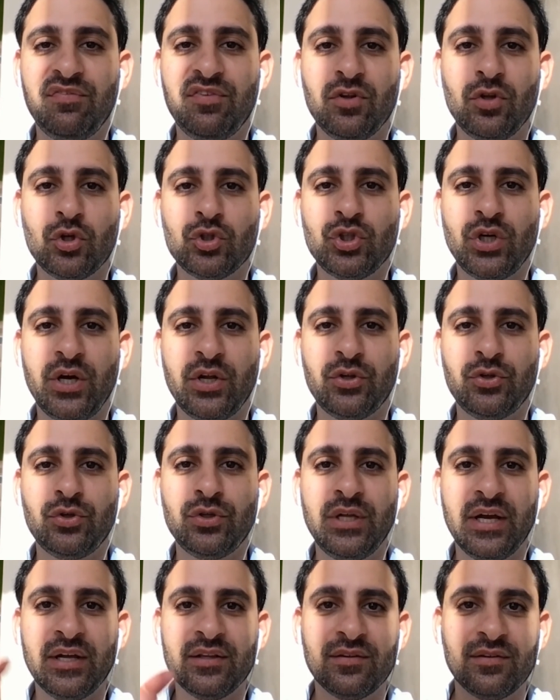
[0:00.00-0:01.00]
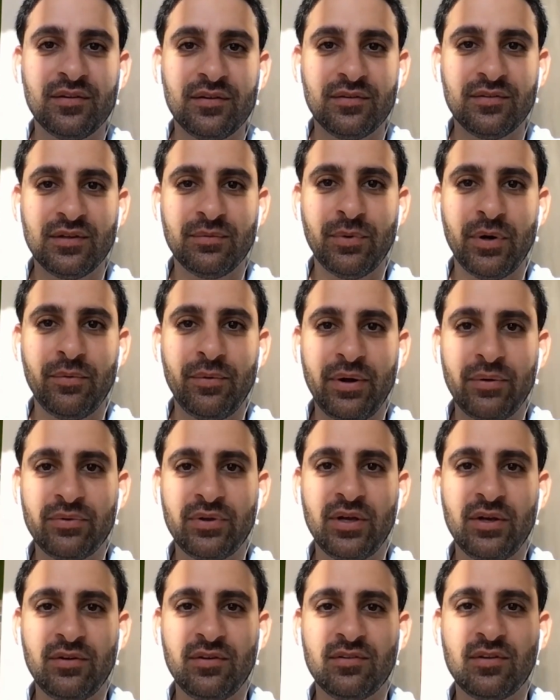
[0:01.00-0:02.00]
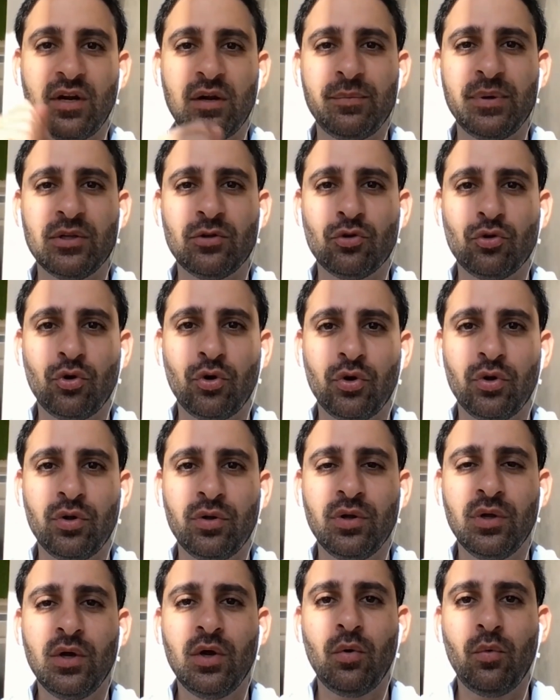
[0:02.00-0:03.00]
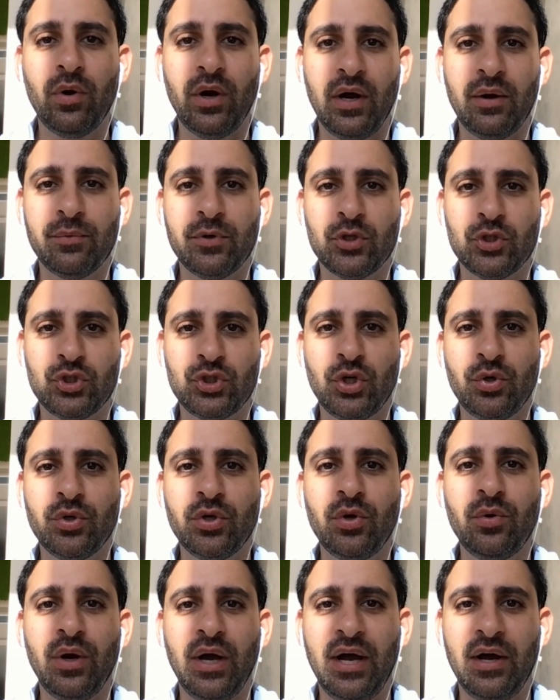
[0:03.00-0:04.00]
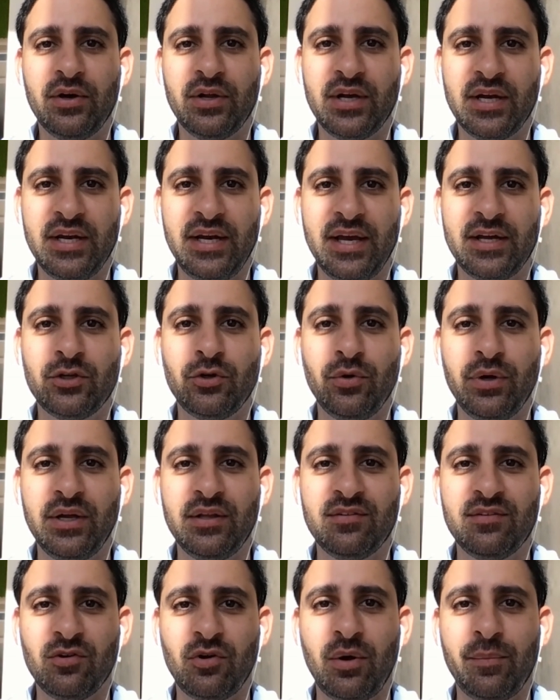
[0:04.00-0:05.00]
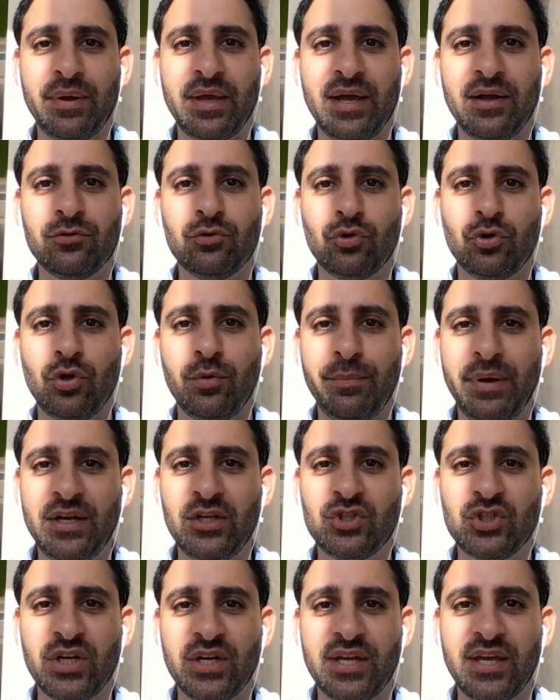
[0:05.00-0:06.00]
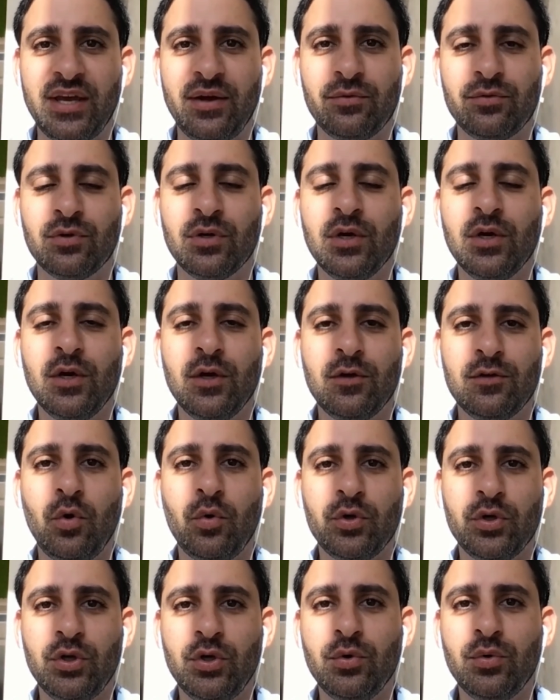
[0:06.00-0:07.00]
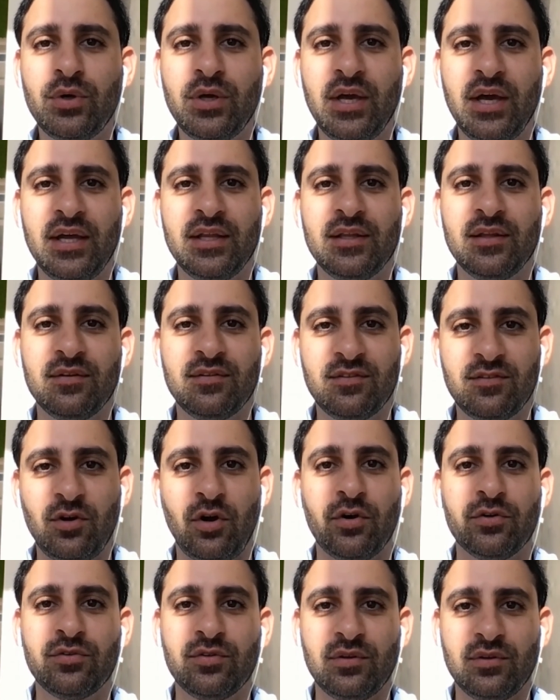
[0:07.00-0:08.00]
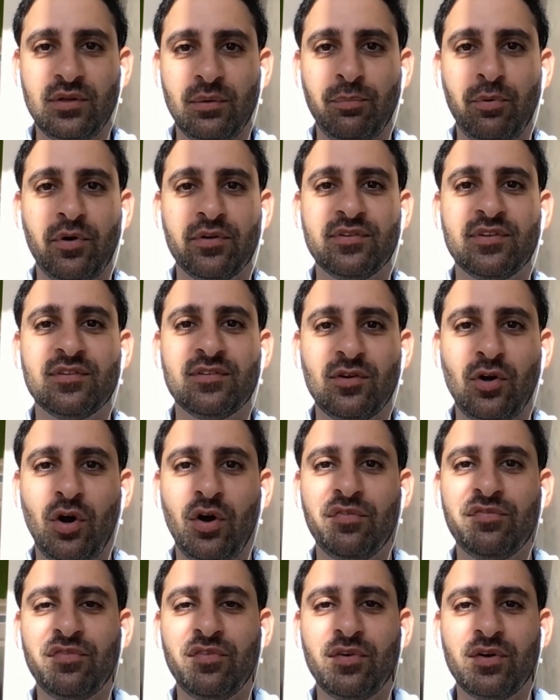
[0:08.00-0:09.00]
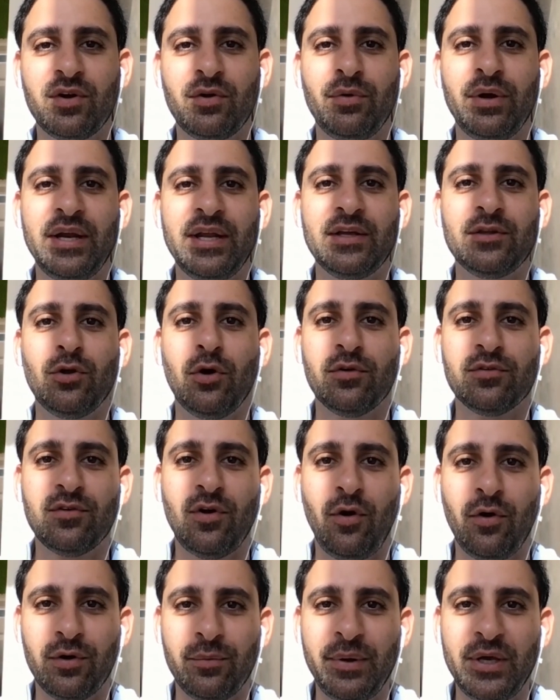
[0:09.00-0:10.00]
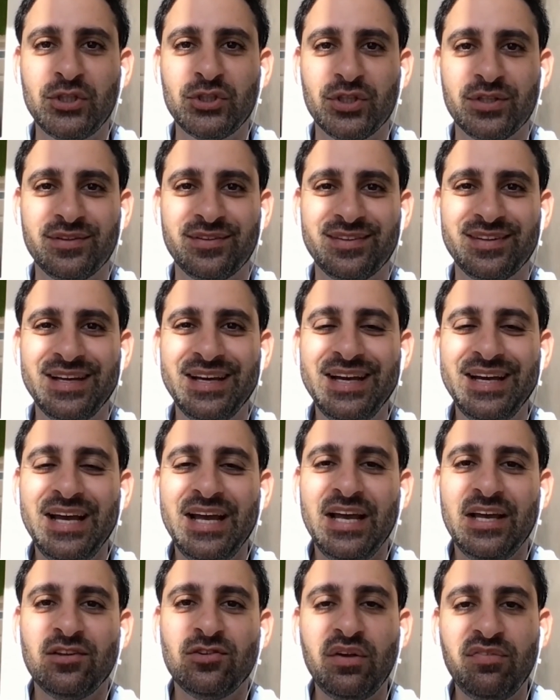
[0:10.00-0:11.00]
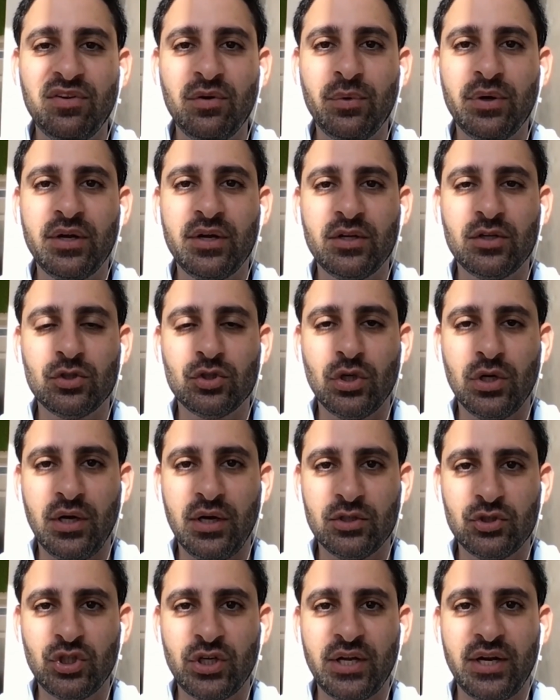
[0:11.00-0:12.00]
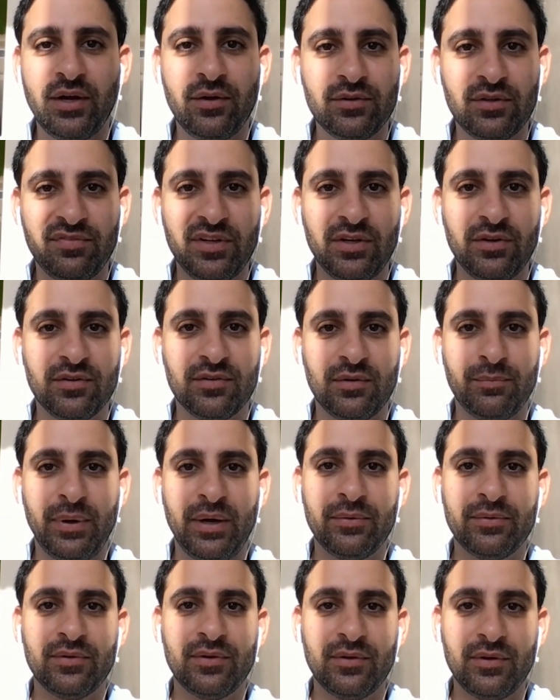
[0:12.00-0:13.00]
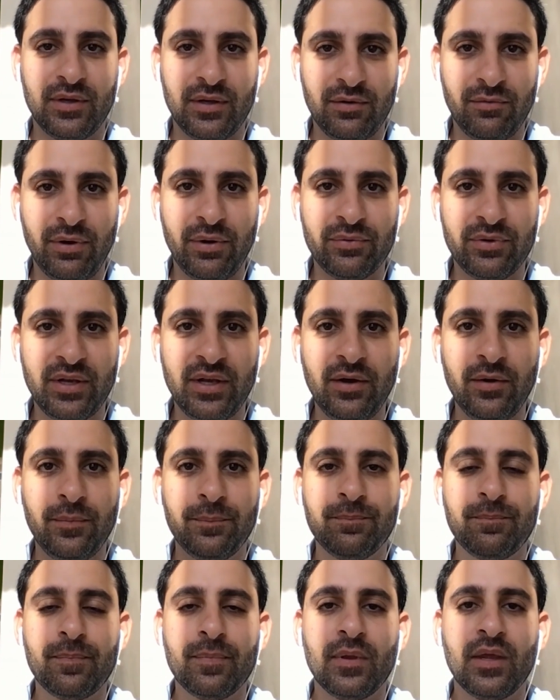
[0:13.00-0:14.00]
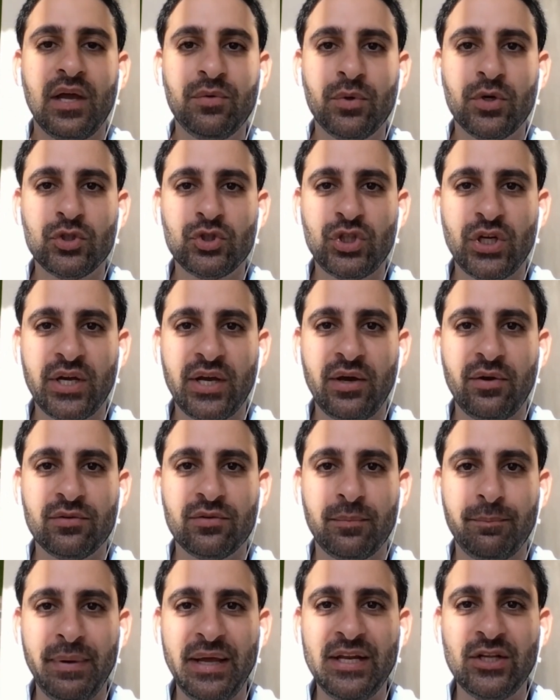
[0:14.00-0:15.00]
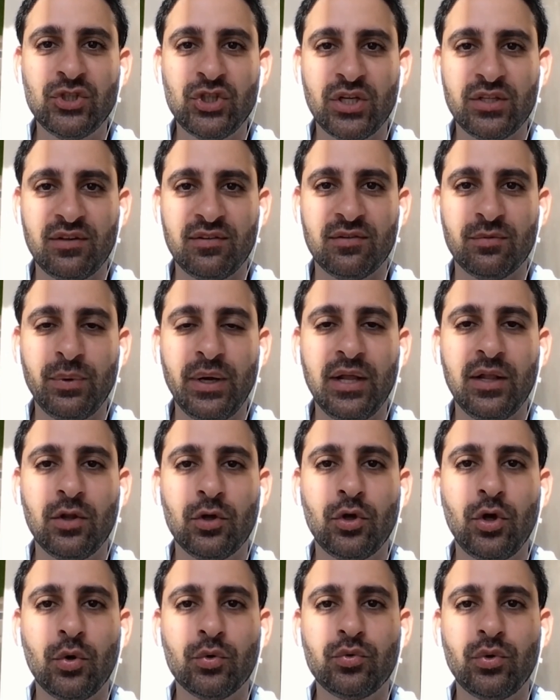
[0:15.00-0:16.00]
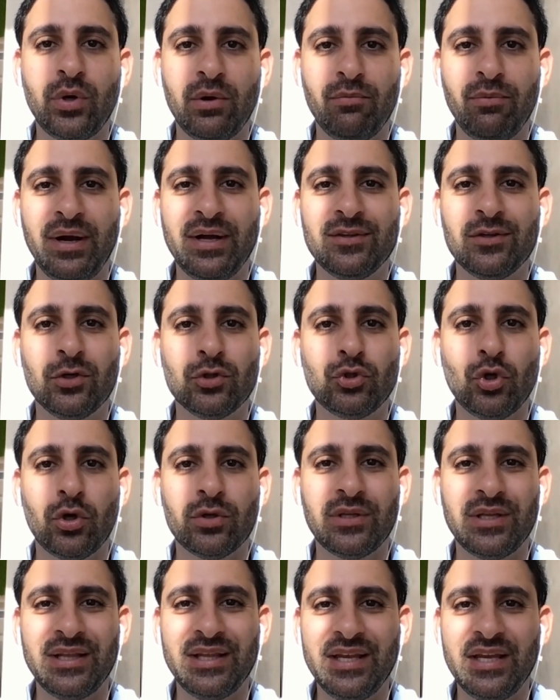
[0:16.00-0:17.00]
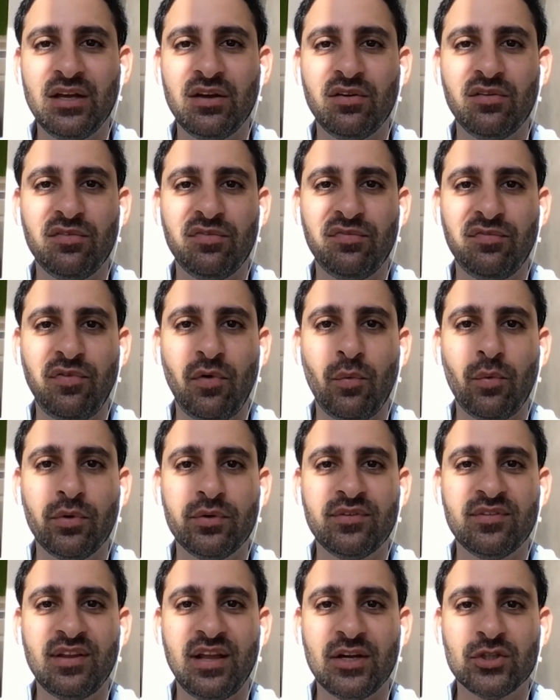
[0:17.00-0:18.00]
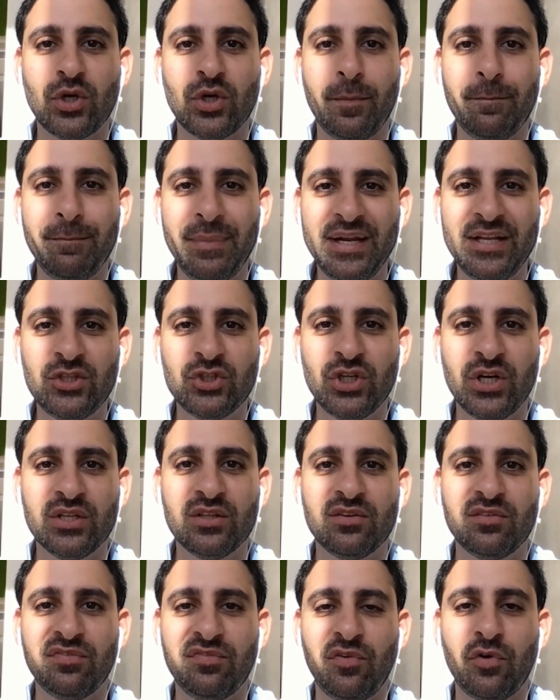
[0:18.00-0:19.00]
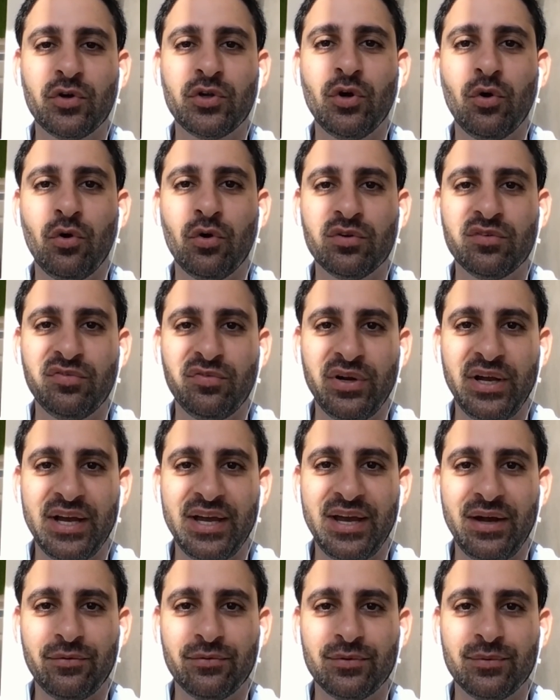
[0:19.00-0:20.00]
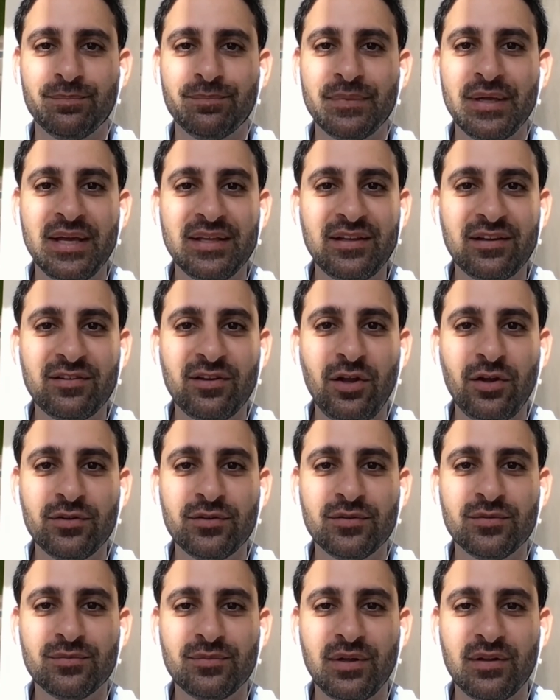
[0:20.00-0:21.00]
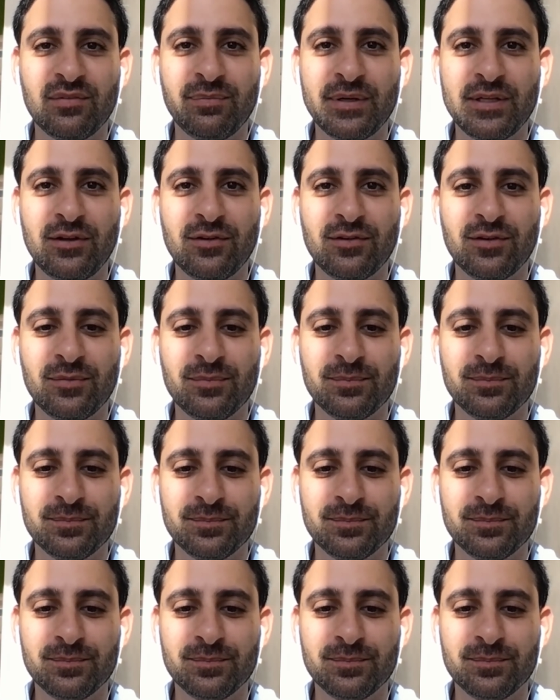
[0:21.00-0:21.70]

If you're not sure how to do that, somewhere around here, there's going to be a tutorial where I'm going to show you how to connect your Instagram account to your ManyChat account so you can start the process of creating those automations. So if you want to check it out, the video is about around here. And if you want to check out ManyChat as well, go to eran.link/ManyChat for your own free account. Thanks a lot. I'll speak to you